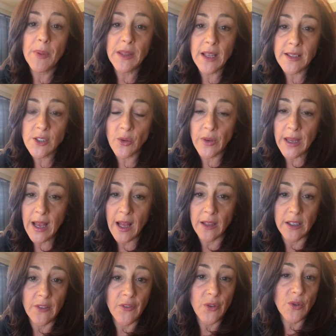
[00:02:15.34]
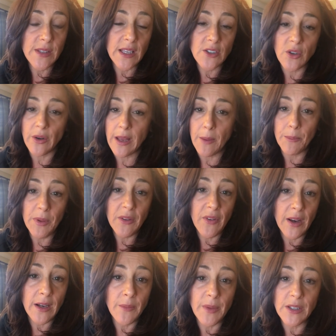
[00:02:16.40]
but that's a reality foods that don't have b
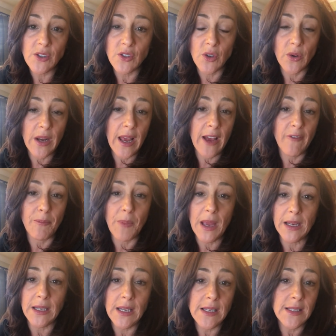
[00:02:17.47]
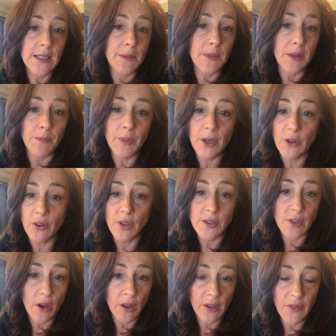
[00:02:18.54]
vitamins don't have magnesium the
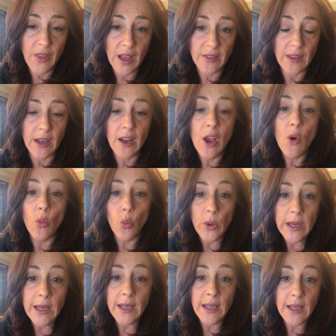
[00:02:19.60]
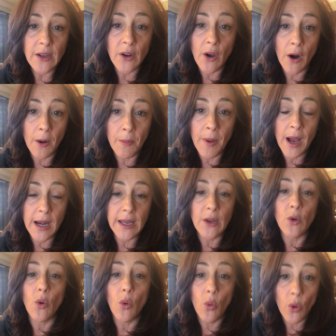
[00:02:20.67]
minerals all of that that we need in our body
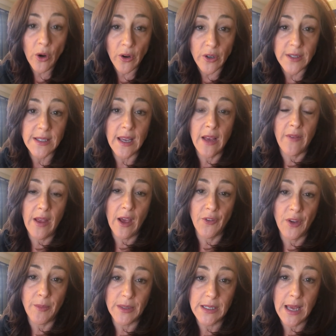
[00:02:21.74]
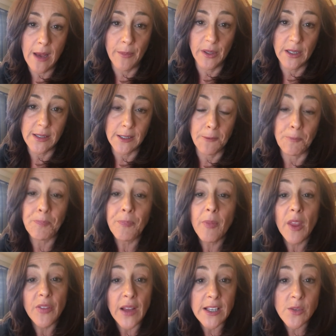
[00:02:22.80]
in order to have a healthy metabolism
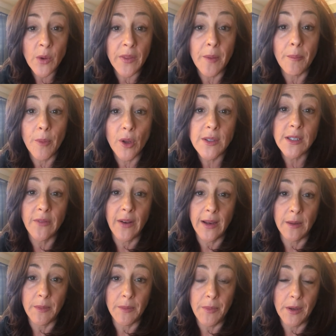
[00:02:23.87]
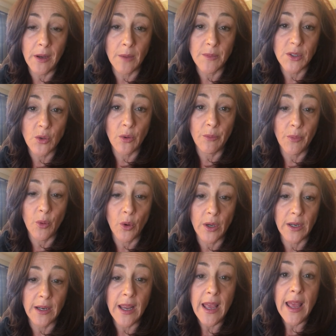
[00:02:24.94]
that's why the multivitamin becomes so
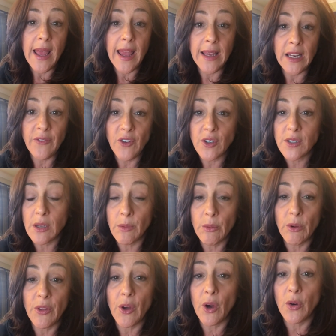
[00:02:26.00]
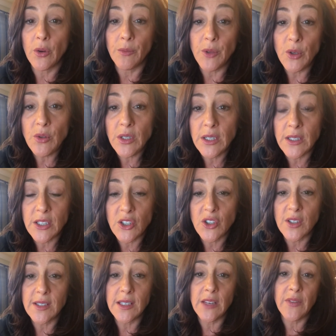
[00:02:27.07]
important and if you're someone with autoimmune
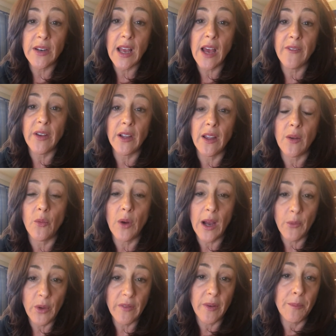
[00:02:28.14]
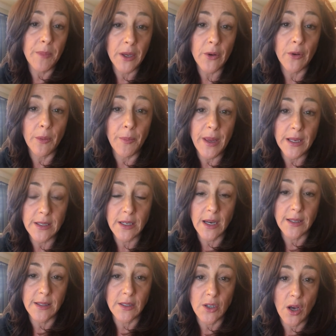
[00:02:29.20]
conditions even having like uh, we have a mineral based
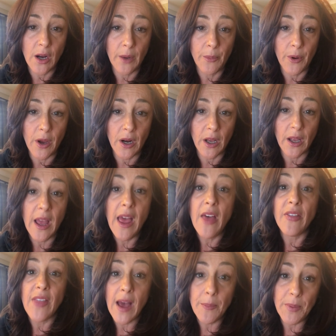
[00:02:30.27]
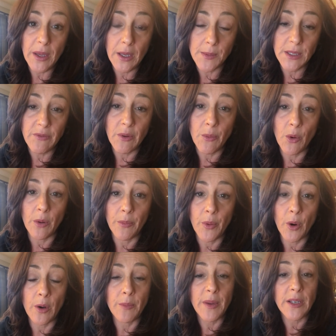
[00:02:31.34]
isotonic product that becomes even more
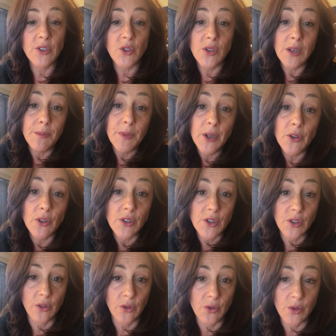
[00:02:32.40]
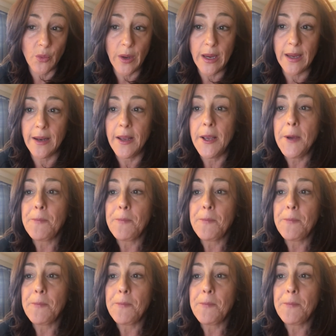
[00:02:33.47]
important because you need minerals to lose weight